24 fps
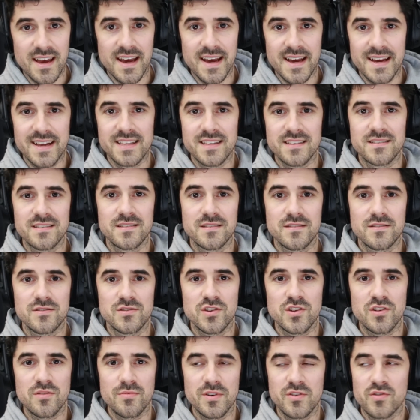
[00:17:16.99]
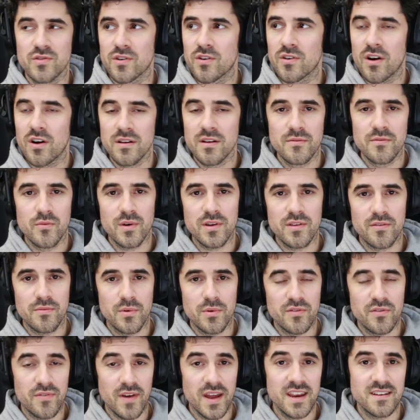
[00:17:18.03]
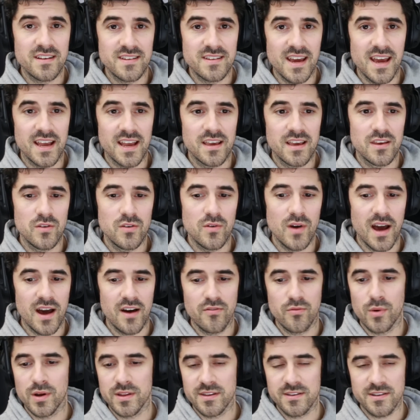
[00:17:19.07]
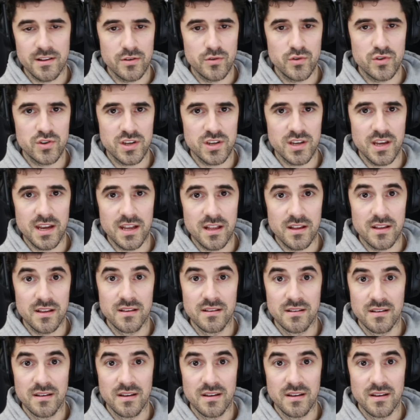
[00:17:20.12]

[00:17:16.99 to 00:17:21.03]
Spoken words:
And just to be sure, with Fanatec, you have one solution in,